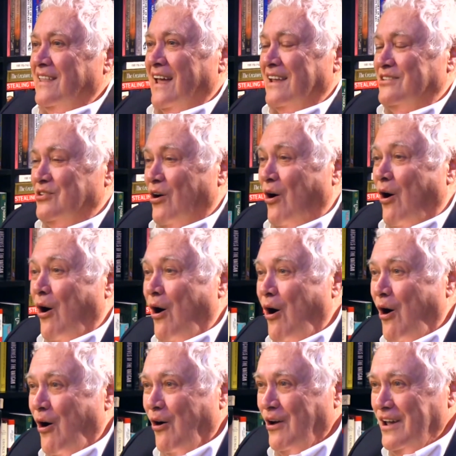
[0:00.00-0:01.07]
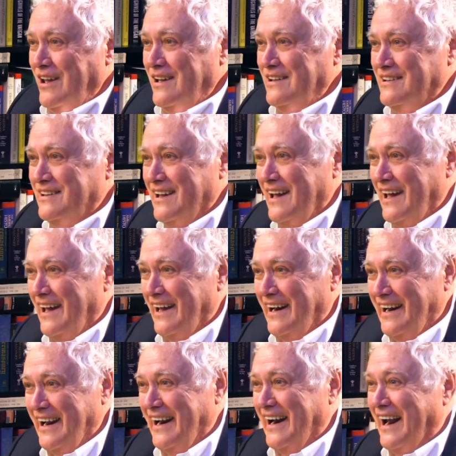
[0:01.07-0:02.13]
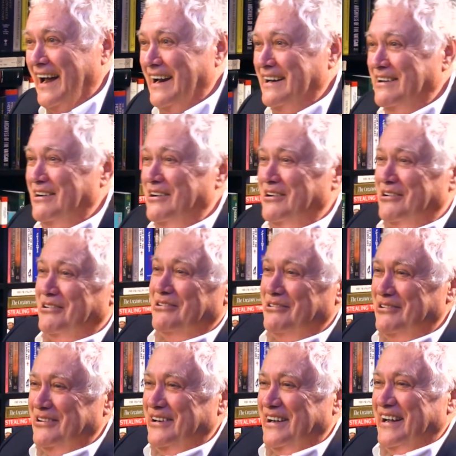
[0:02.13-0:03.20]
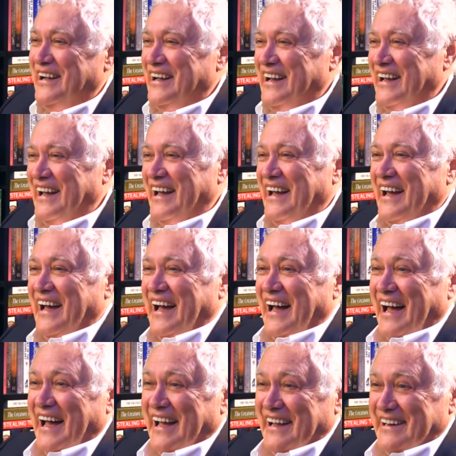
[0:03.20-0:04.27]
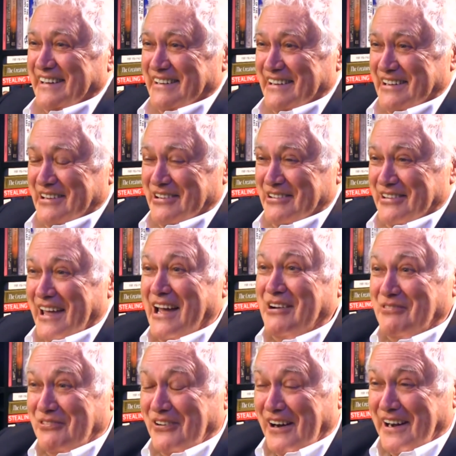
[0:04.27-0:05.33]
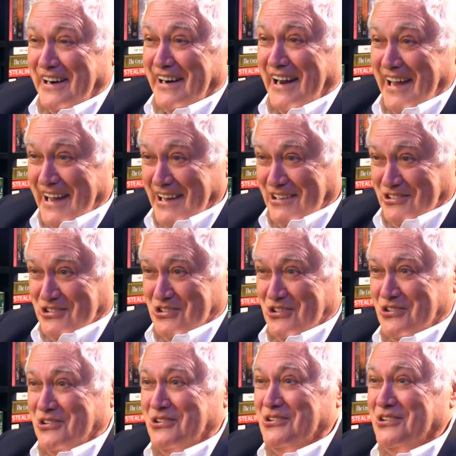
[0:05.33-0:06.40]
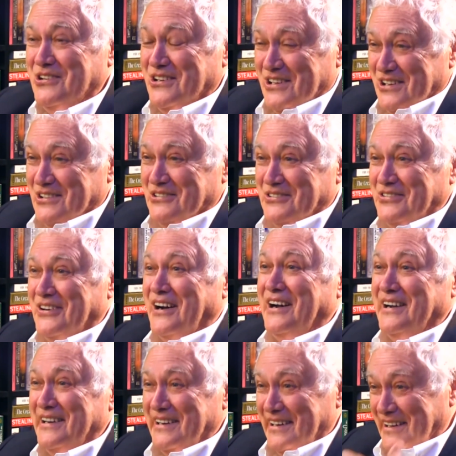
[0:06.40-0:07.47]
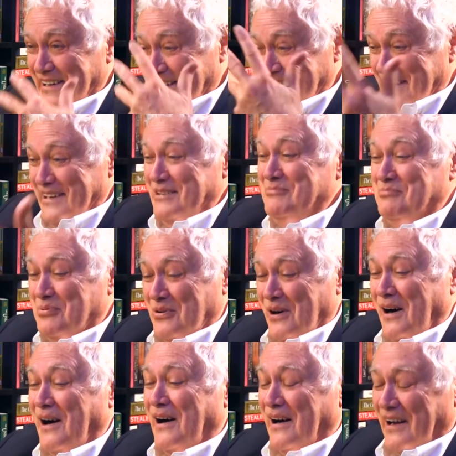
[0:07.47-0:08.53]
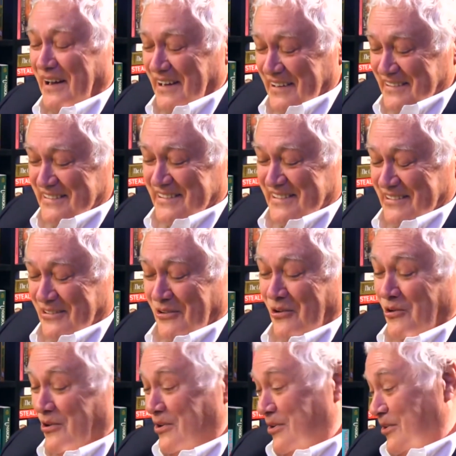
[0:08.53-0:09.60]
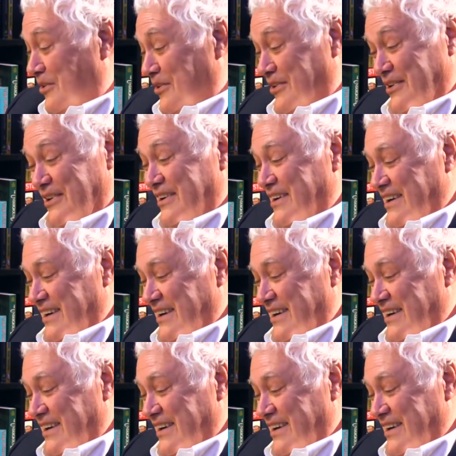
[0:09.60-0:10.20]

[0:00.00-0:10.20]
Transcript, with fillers: That's all he said, and I know. I know that financial, finally, prize or